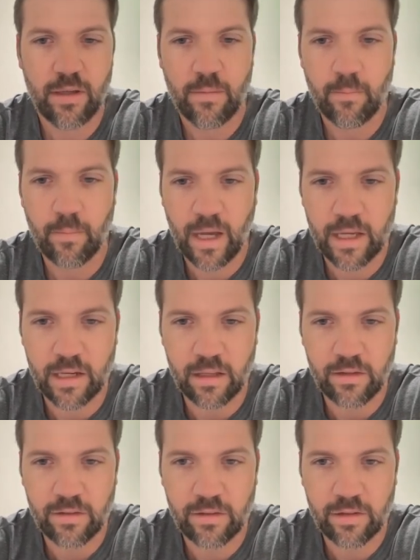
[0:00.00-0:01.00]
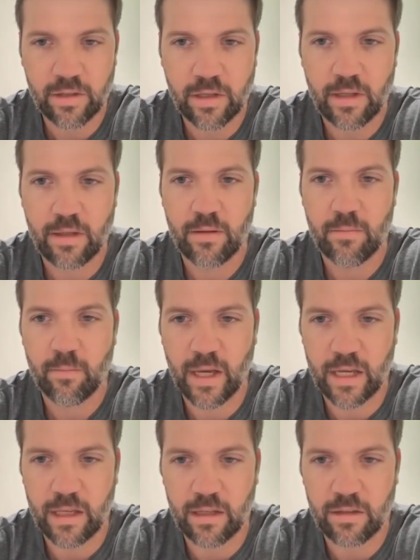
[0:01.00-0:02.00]
minus,
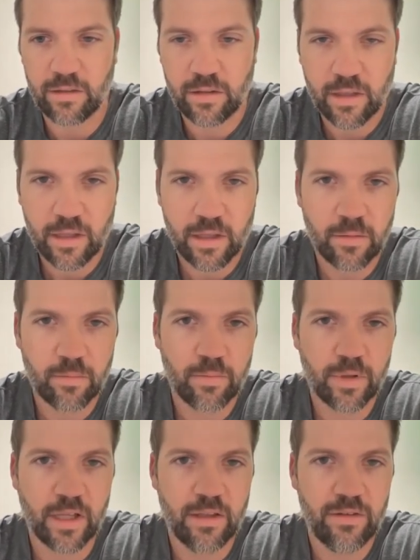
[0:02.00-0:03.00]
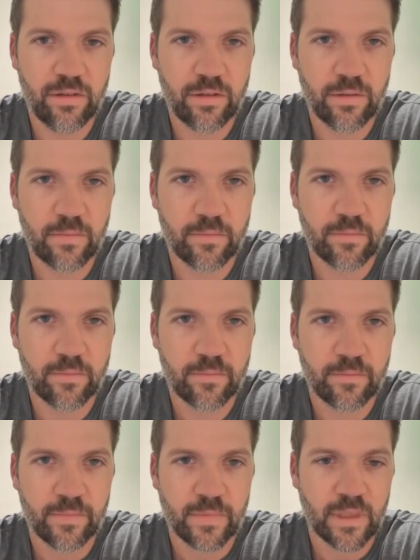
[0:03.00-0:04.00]
minus, plus,
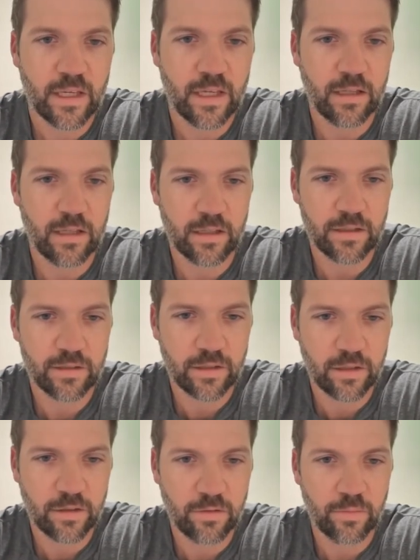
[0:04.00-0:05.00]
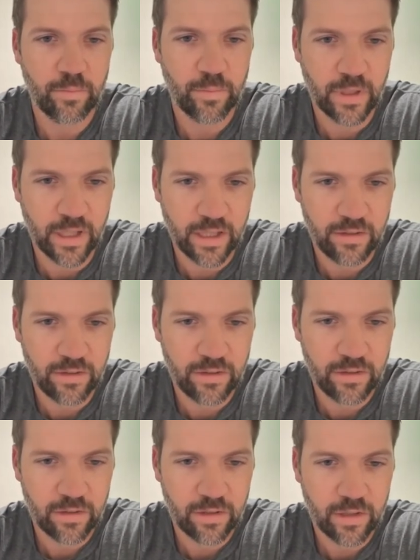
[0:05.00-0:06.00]
and then let's go
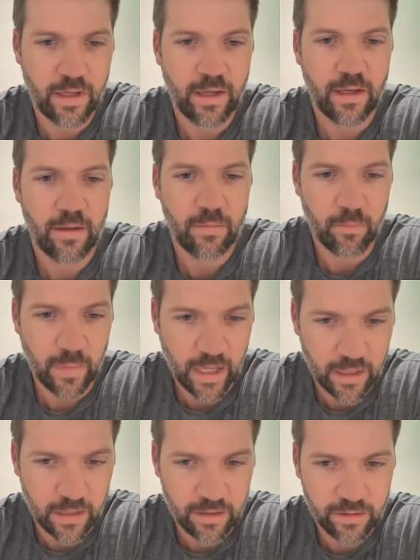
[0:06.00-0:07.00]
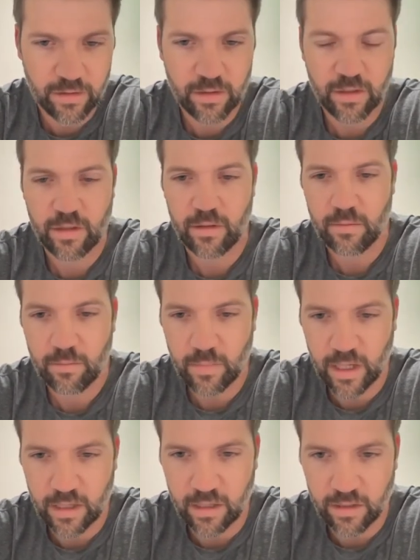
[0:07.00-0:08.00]
plus, minus,
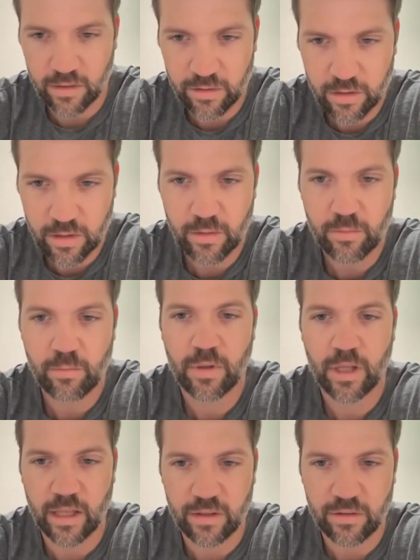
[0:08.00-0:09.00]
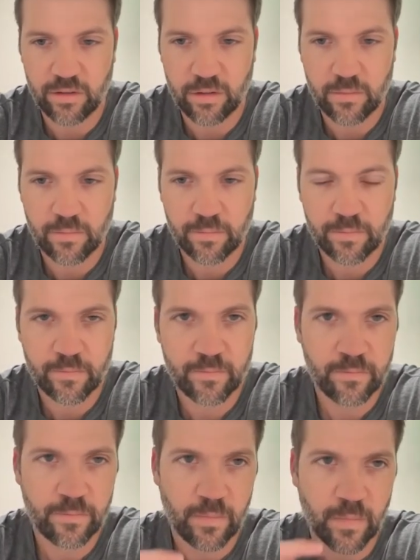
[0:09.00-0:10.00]
minus, plus.
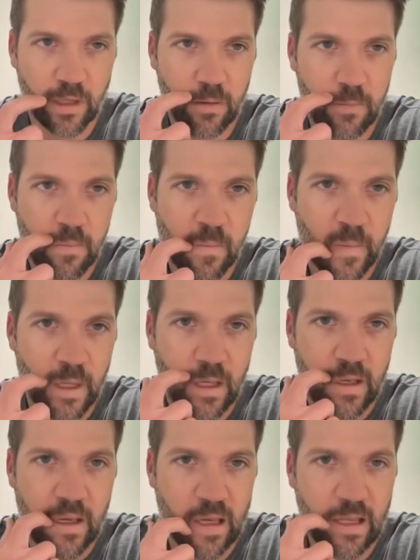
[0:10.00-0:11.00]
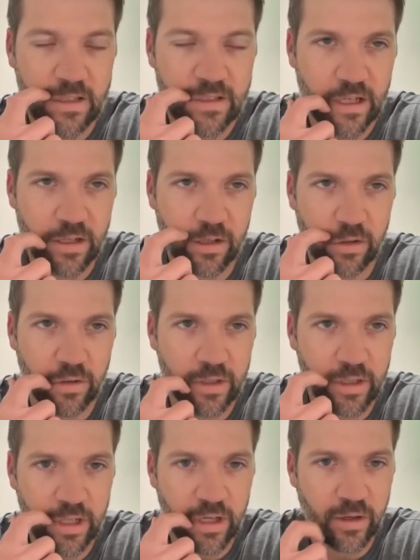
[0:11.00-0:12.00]
Okay, and that's how you're going
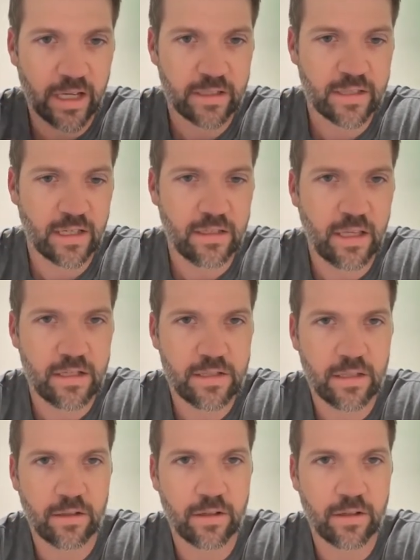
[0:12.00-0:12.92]
to know excitation or